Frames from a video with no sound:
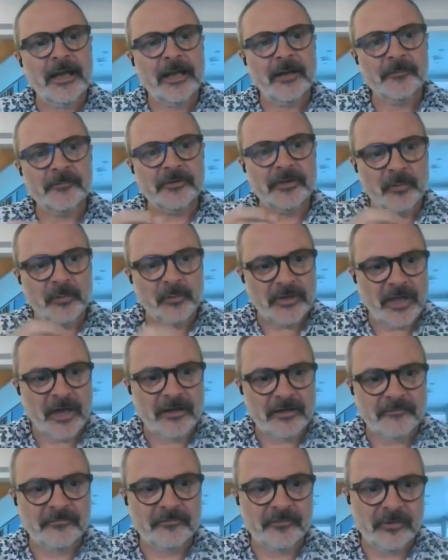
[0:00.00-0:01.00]
We
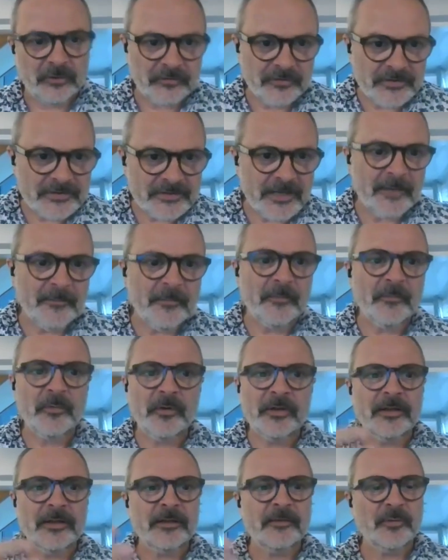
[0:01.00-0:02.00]
kind of look the same
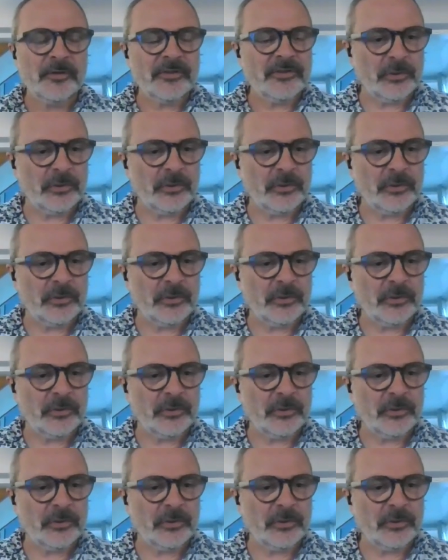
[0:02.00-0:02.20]
and we